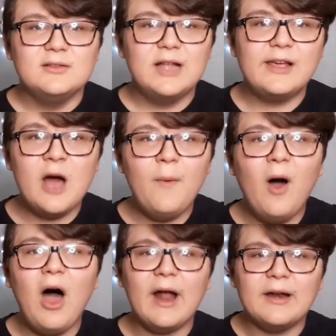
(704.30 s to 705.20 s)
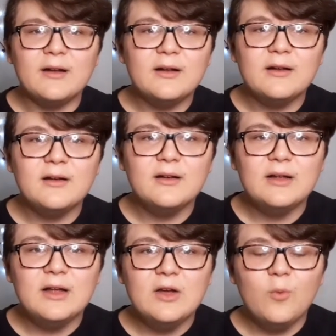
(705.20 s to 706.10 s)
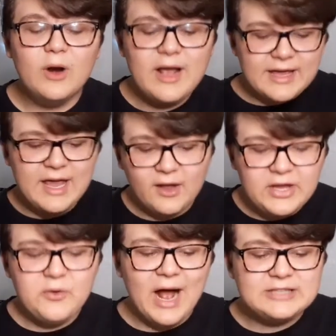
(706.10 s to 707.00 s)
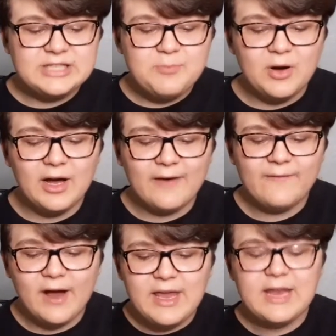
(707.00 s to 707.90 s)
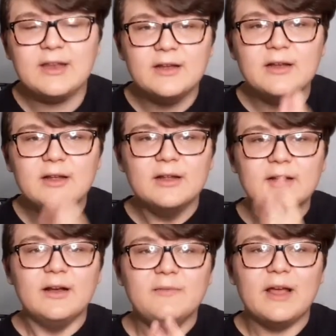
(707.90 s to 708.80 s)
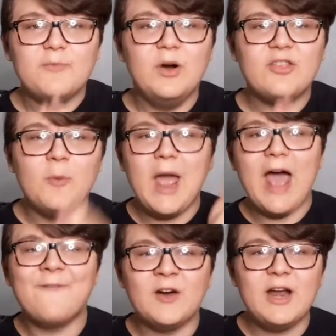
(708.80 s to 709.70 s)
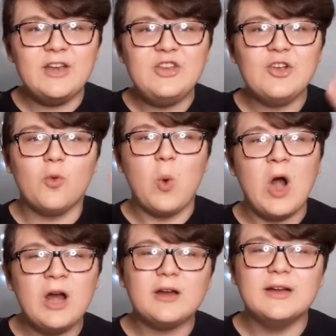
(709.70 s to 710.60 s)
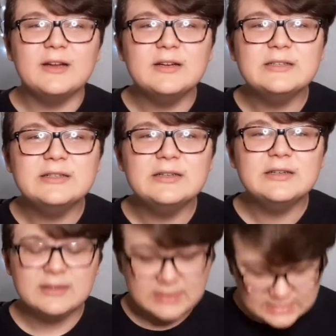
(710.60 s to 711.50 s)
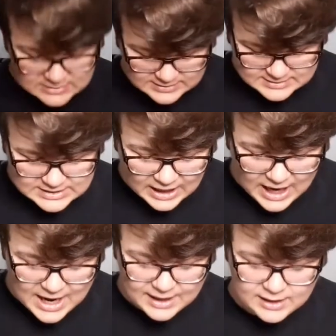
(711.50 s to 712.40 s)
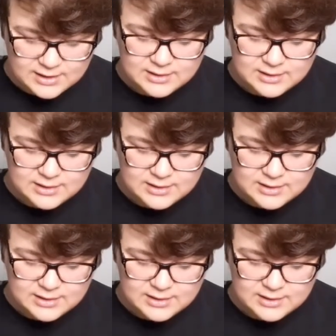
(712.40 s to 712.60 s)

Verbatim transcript: Like, come on! Would it kill you to actually put a fucking, like, put some effort into your work? God.